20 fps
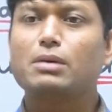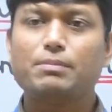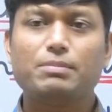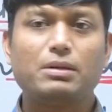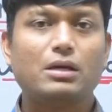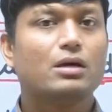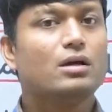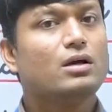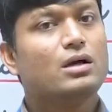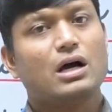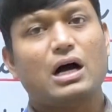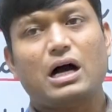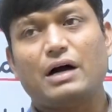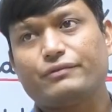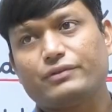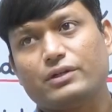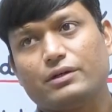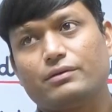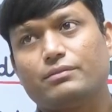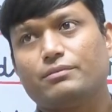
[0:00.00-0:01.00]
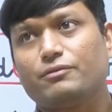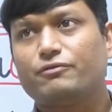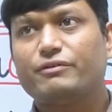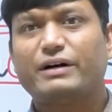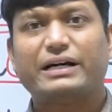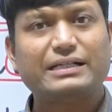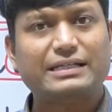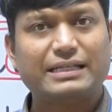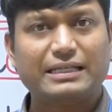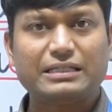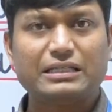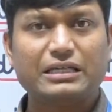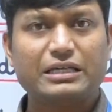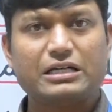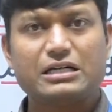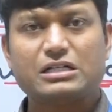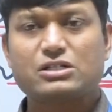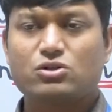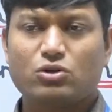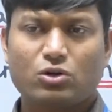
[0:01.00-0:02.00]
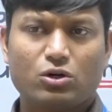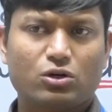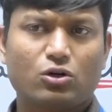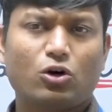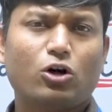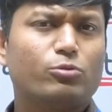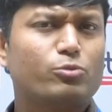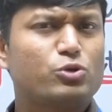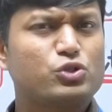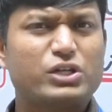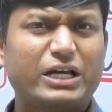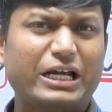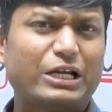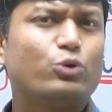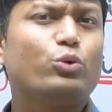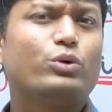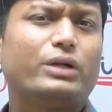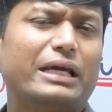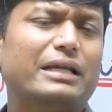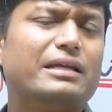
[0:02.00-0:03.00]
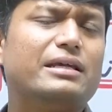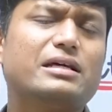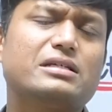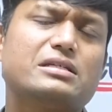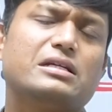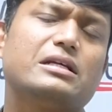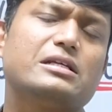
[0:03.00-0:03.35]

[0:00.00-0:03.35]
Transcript: Maybe after 5-10 years or almost 8 to 10 years,